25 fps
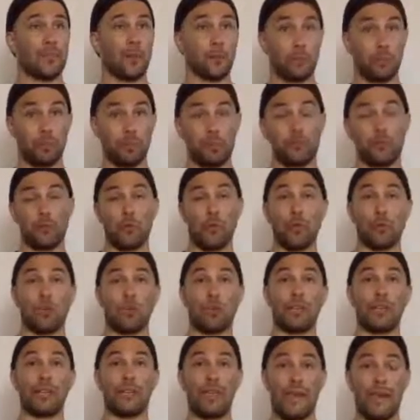
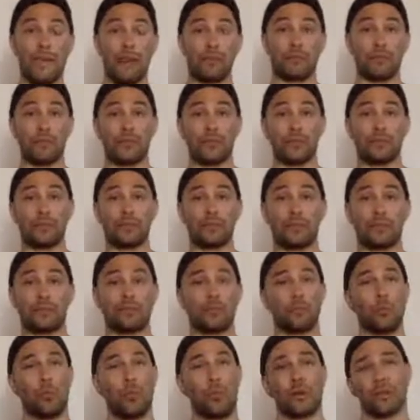before and after.
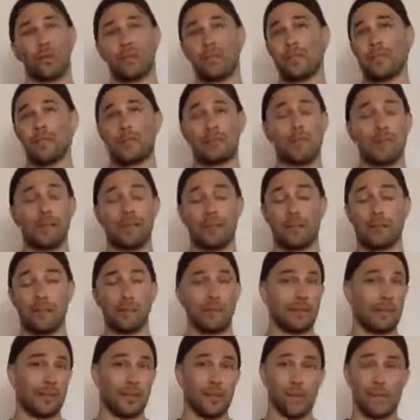Water is my
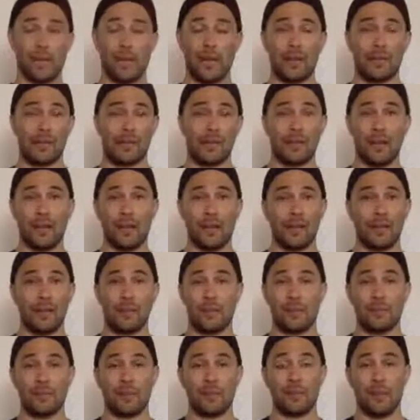constant companion.
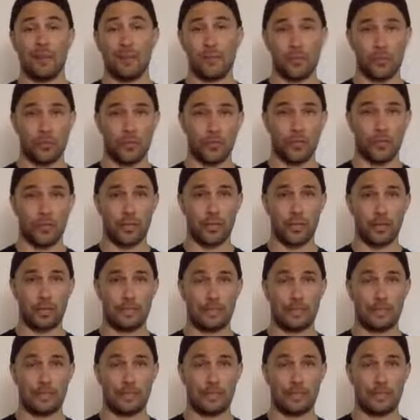It's my favorite drink.